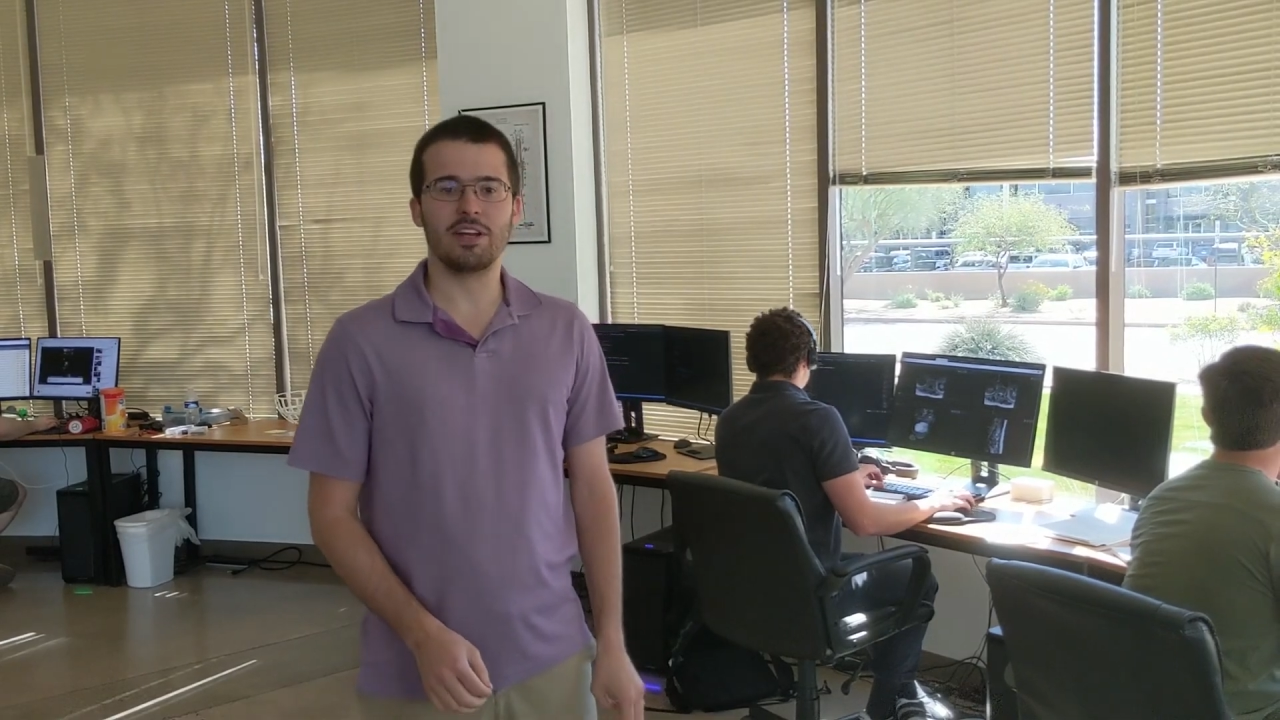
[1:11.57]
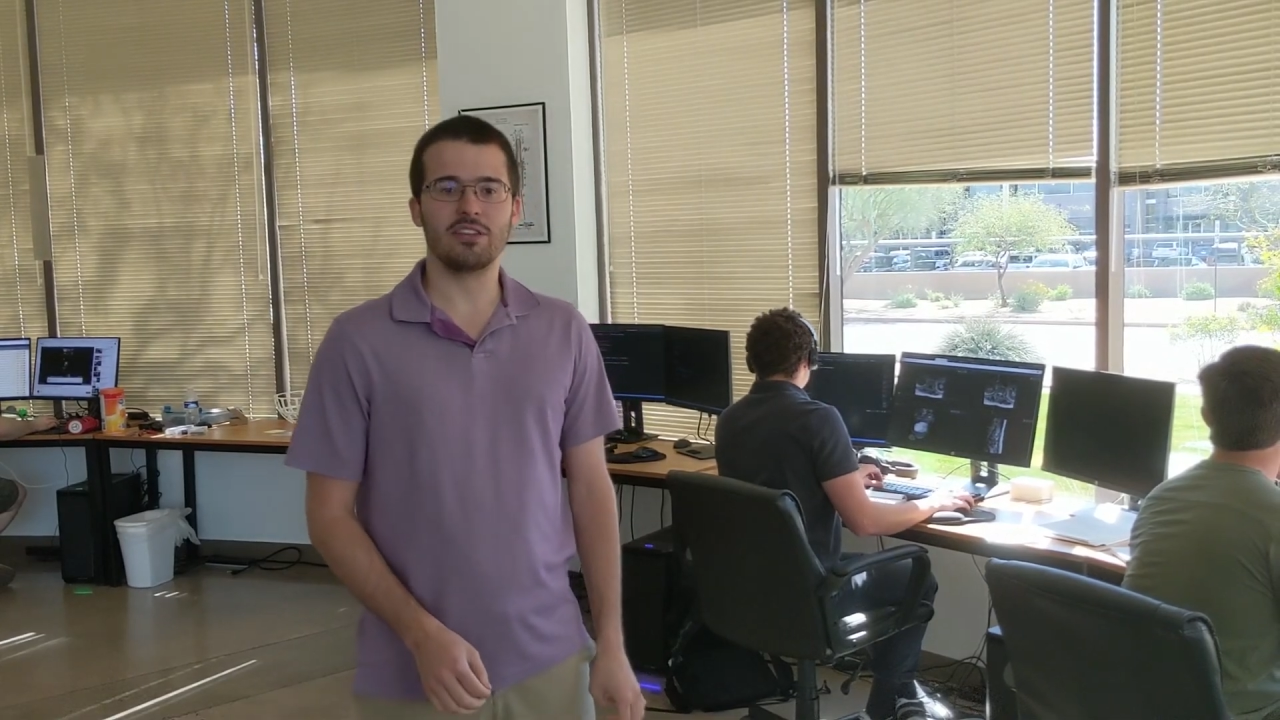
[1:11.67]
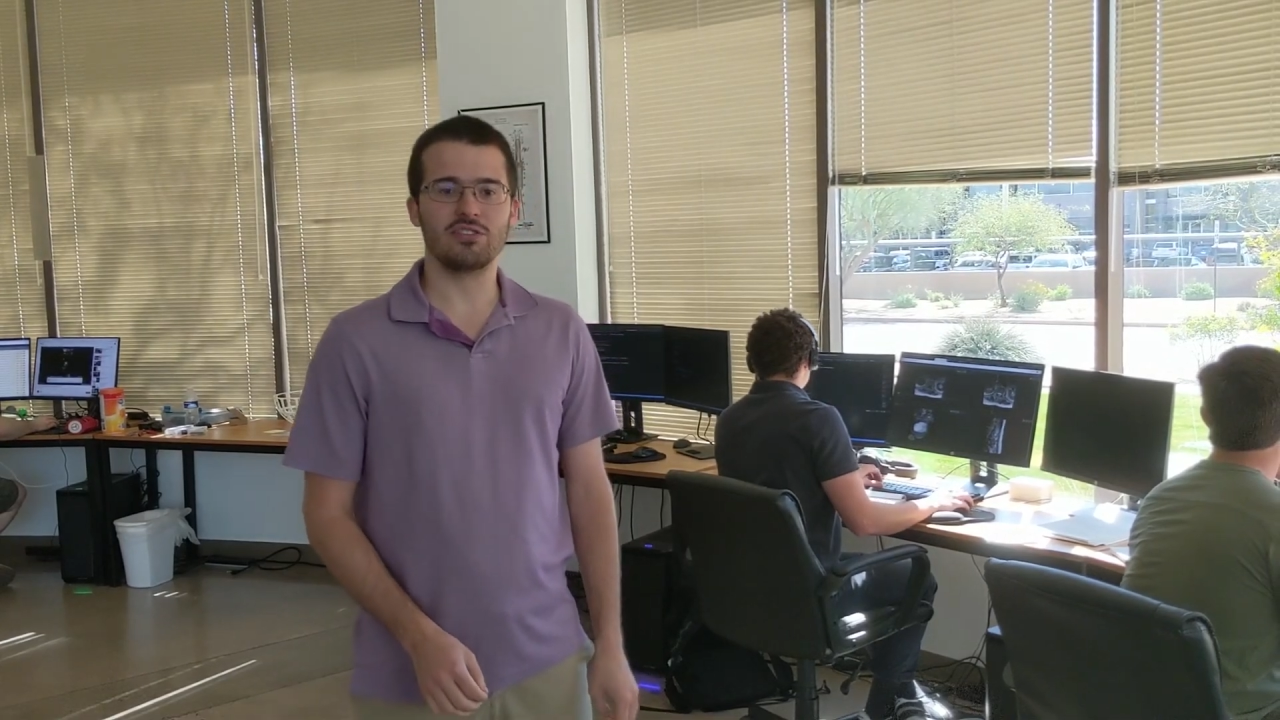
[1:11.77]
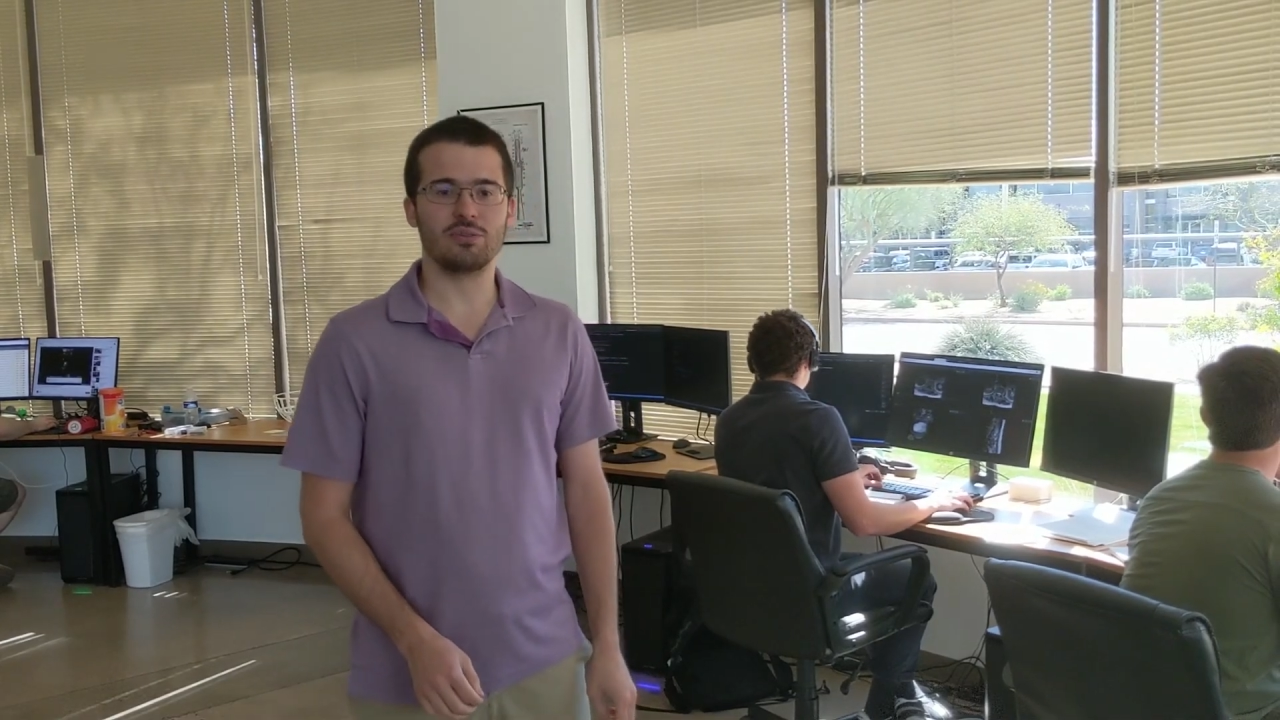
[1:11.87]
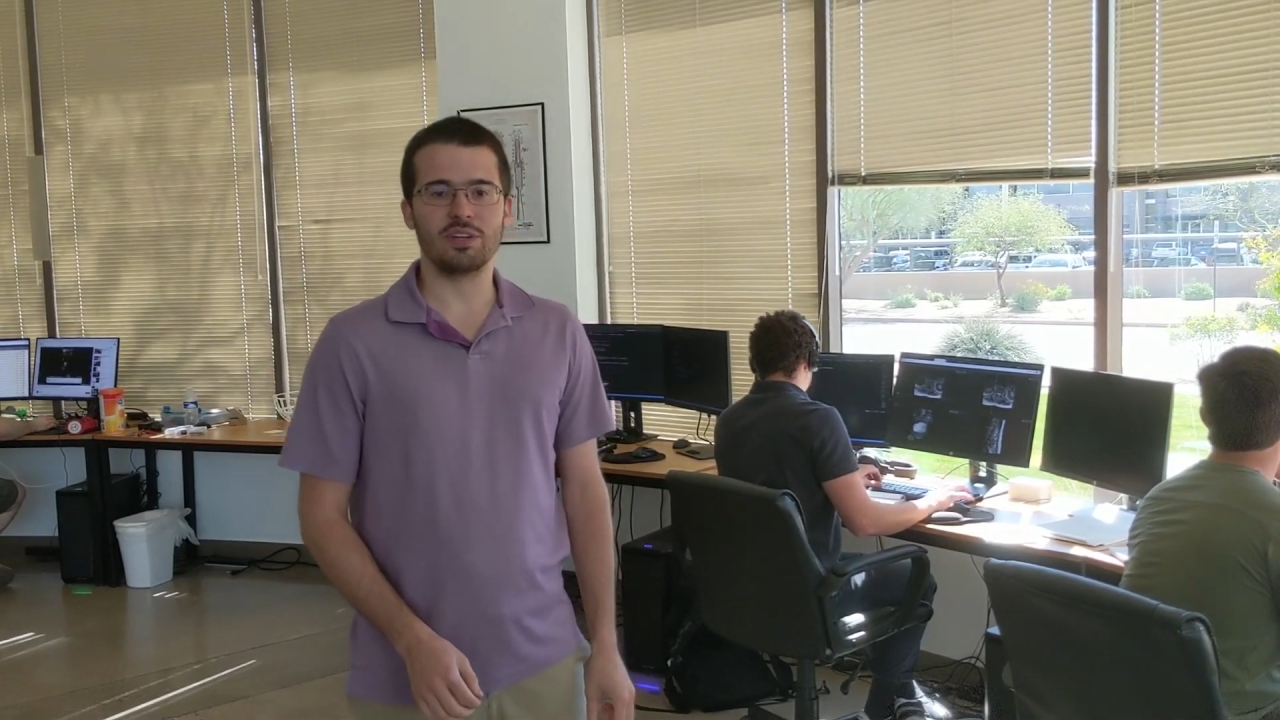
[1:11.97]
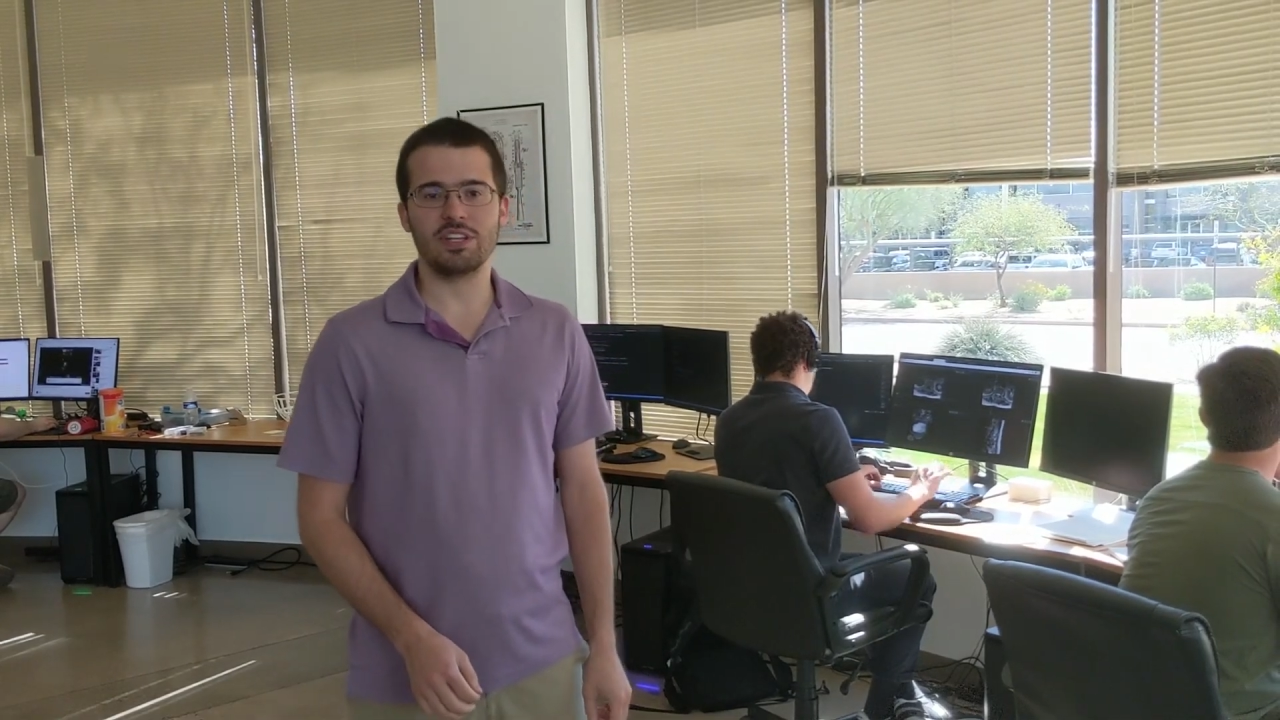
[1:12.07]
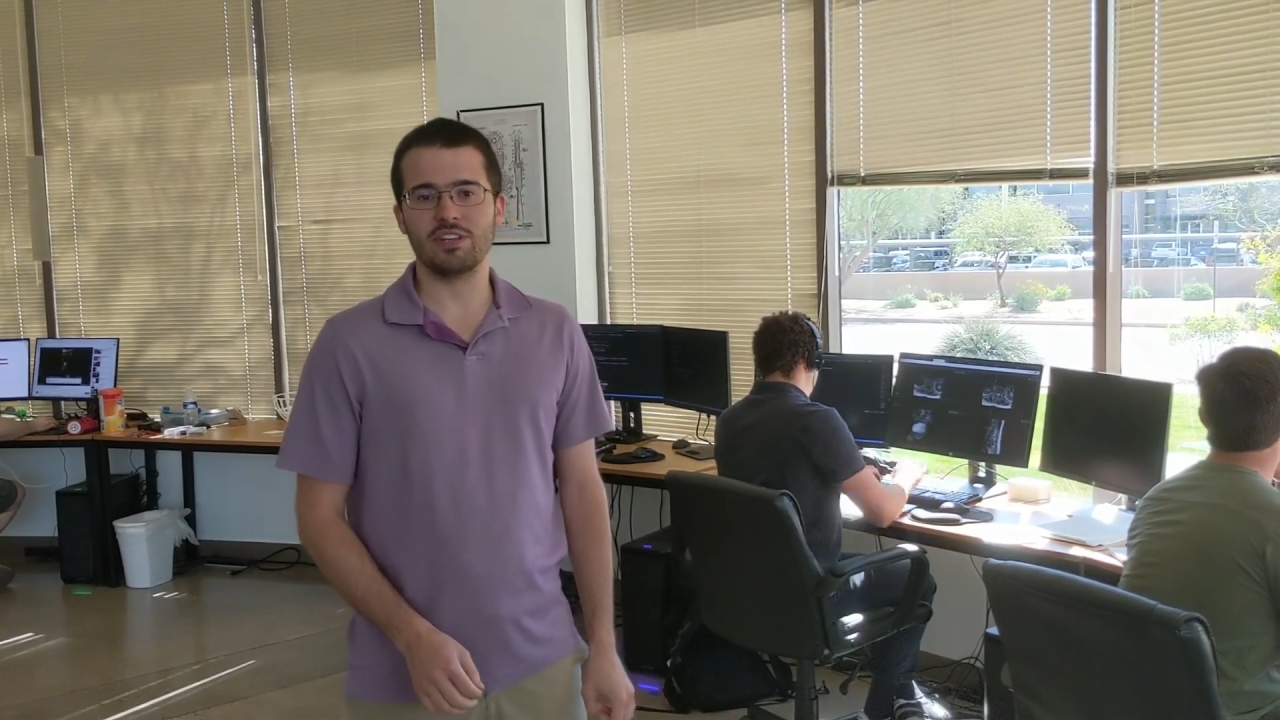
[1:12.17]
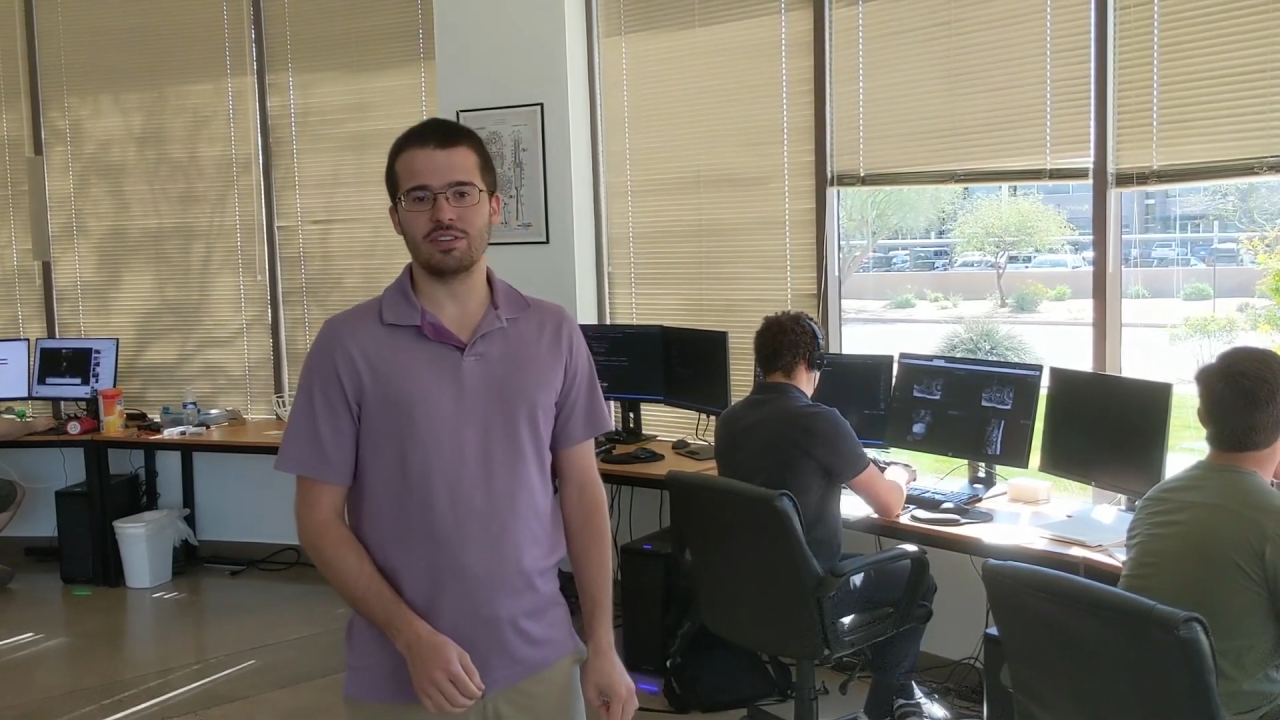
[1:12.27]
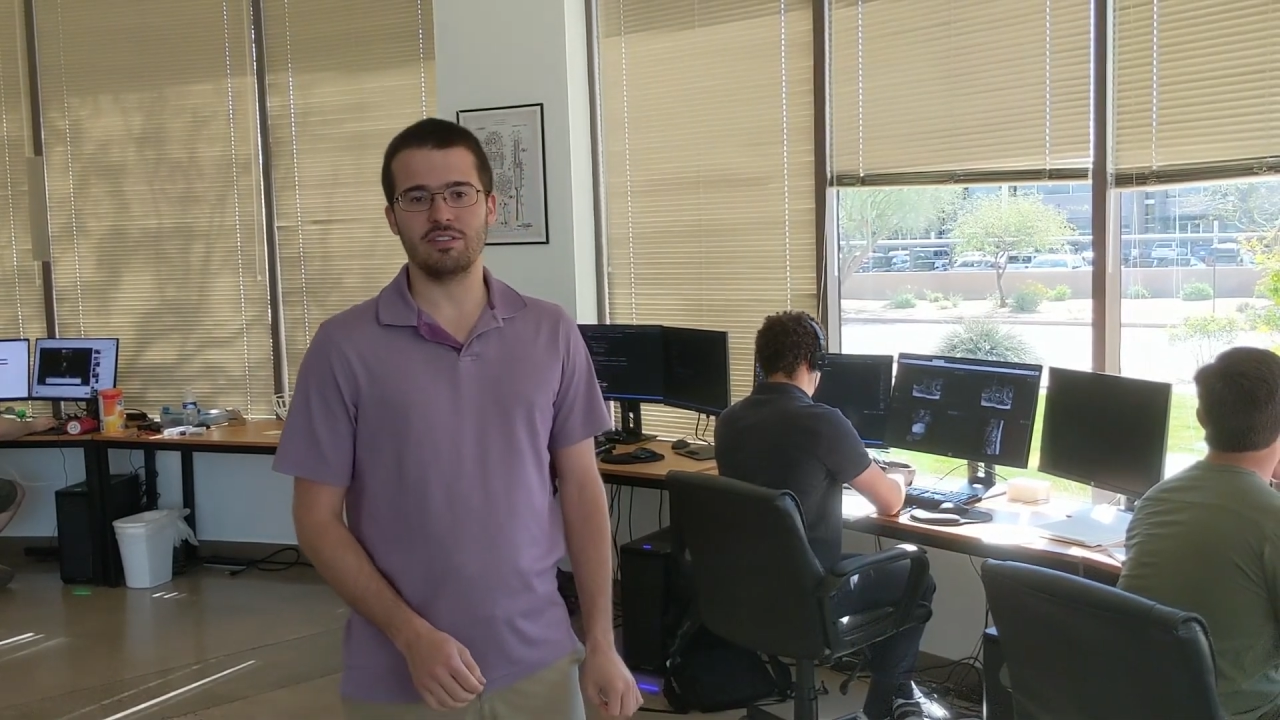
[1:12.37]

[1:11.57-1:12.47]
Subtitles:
Spinal Joint